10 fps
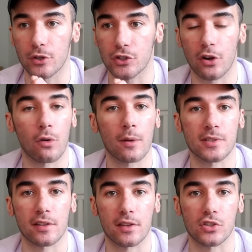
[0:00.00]
would show up
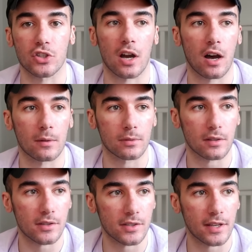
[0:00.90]
to this job,
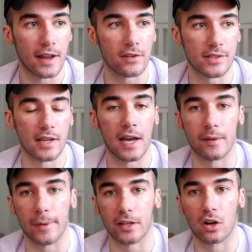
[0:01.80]
sit outside
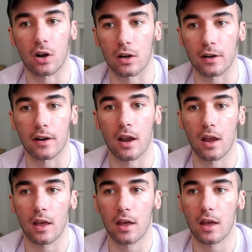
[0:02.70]
of my car
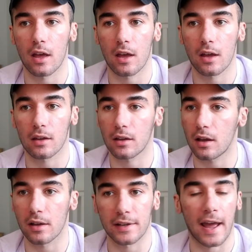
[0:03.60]

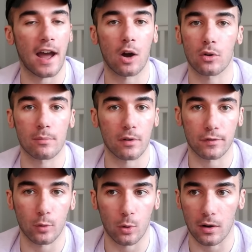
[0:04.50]
an hour
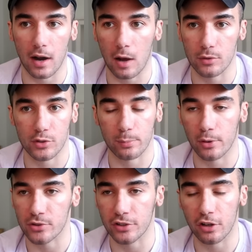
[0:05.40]
before I was
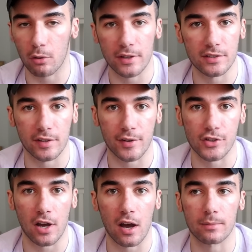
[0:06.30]
supposed to go into the
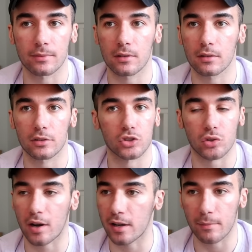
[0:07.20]
job,
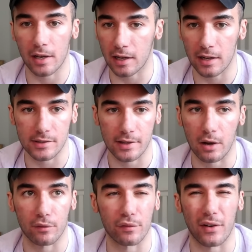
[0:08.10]
crying my eyes
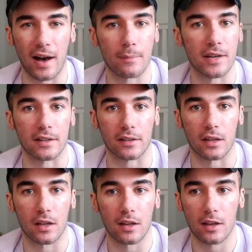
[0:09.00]
out, vomiting
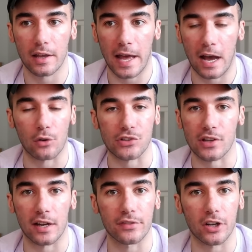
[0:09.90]

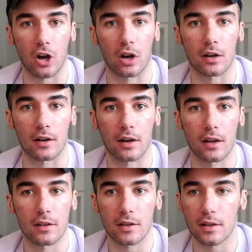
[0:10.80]
outside the car,
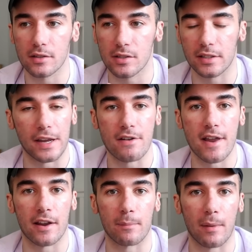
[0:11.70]
scared
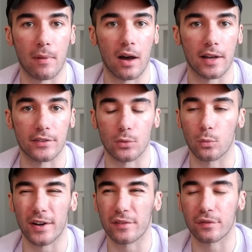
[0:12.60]
out of my mind.
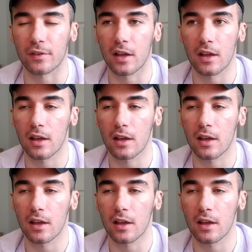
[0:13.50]
What if